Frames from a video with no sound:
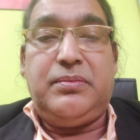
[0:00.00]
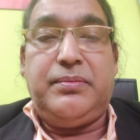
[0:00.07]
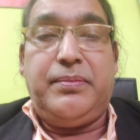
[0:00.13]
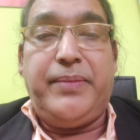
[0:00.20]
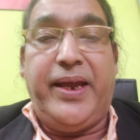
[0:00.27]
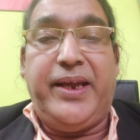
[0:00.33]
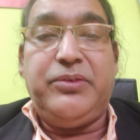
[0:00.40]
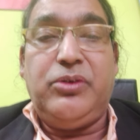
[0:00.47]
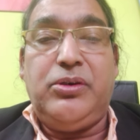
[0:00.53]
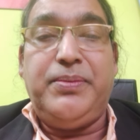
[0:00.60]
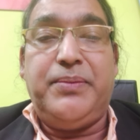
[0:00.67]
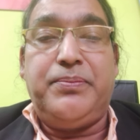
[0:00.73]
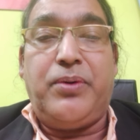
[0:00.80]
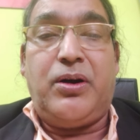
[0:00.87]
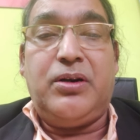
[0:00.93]
man will be
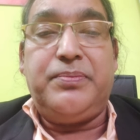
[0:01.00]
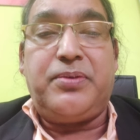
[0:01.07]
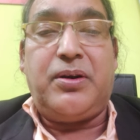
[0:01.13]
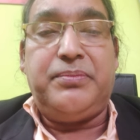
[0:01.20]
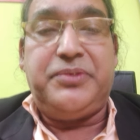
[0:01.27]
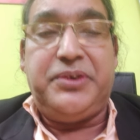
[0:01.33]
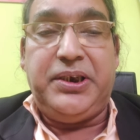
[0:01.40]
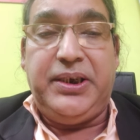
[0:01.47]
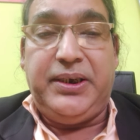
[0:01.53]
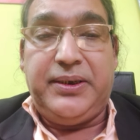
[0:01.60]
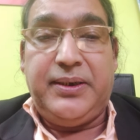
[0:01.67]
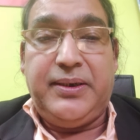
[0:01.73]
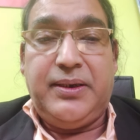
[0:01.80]
born from tree.